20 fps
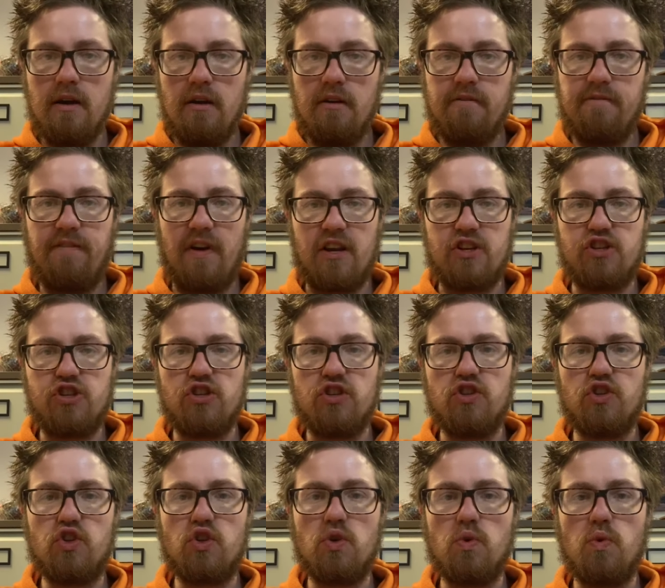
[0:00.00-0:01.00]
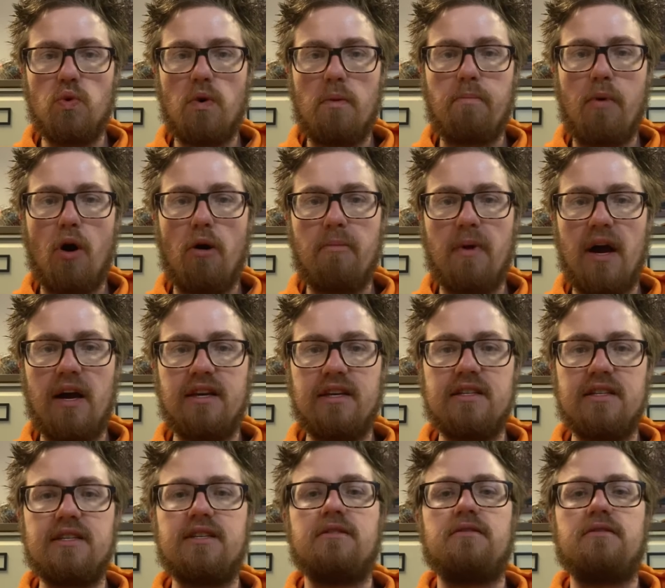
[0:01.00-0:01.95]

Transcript: fashion to a pomade.